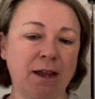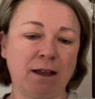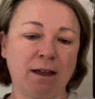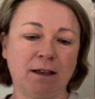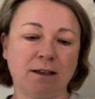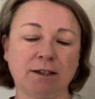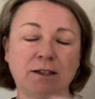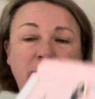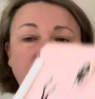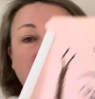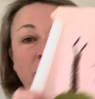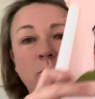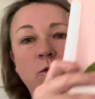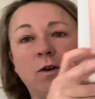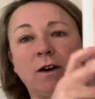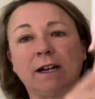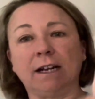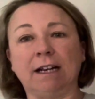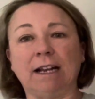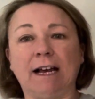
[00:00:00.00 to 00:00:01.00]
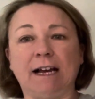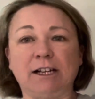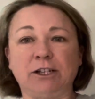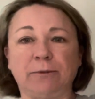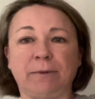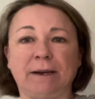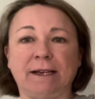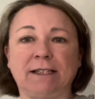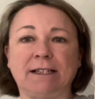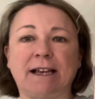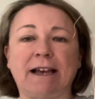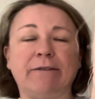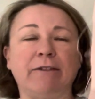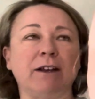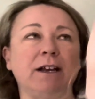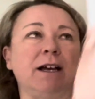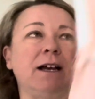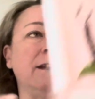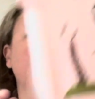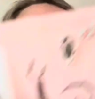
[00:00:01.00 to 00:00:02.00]
So I've got quite a large piece. I haven't
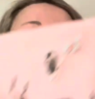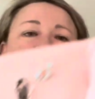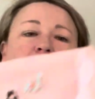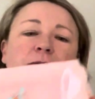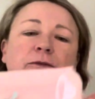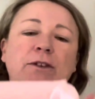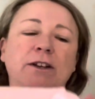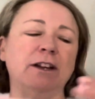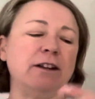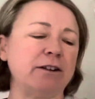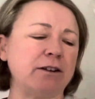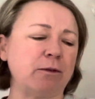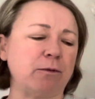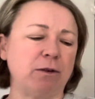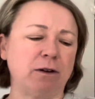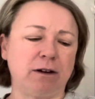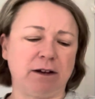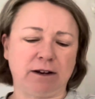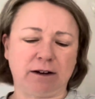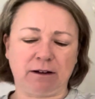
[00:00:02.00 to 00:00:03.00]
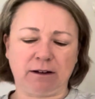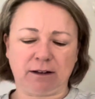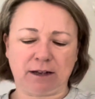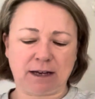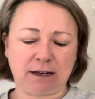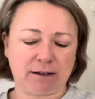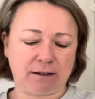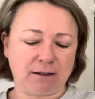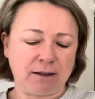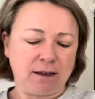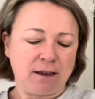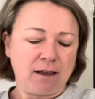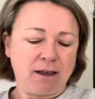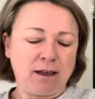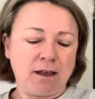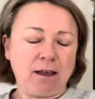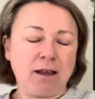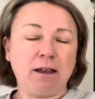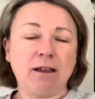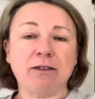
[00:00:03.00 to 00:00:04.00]
cut it off. I don't know why I don't cut
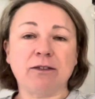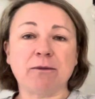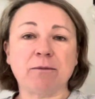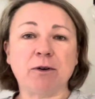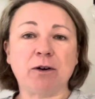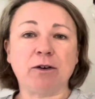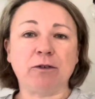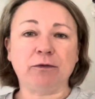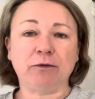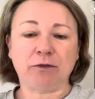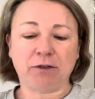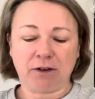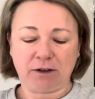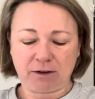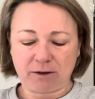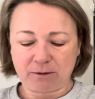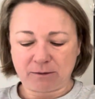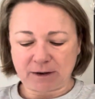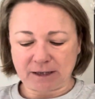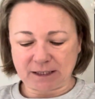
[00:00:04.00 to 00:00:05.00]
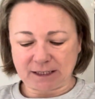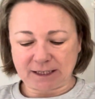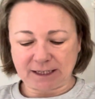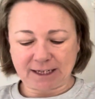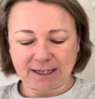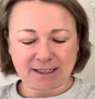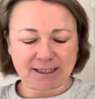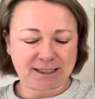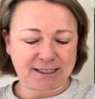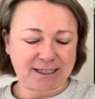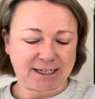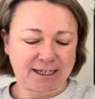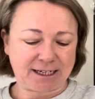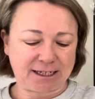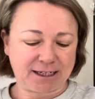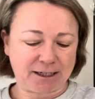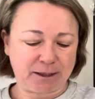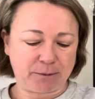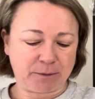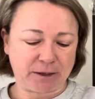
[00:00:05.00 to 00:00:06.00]
them off once I get
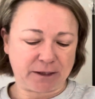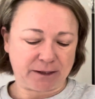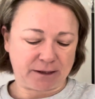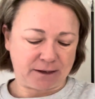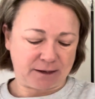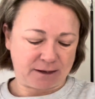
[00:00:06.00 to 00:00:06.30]
started, but